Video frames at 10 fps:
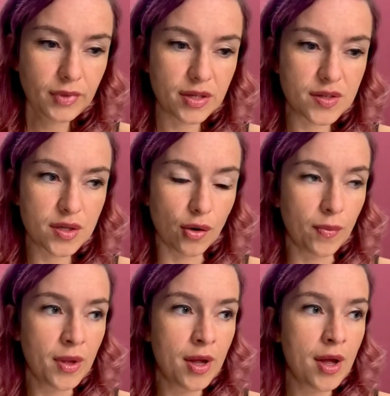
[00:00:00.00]
So
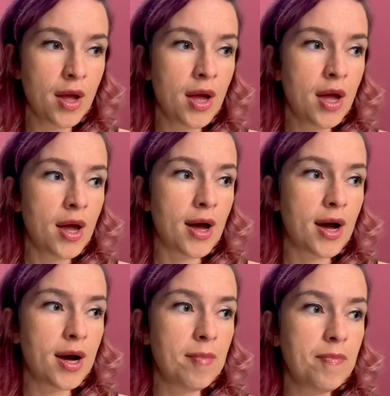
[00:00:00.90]

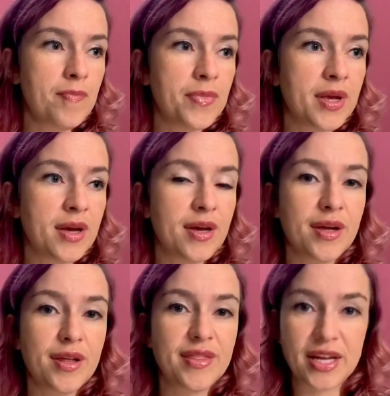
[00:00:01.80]

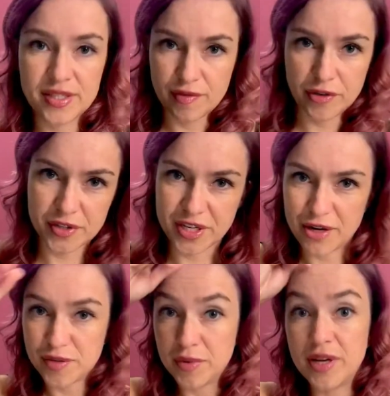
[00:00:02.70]
that's the first
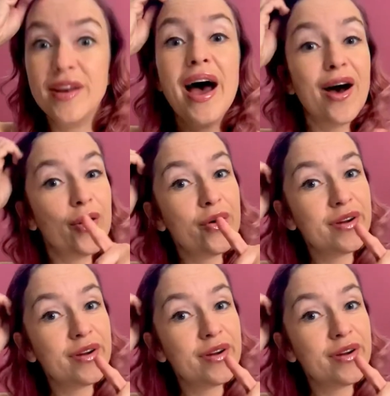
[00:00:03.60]
announcement. Now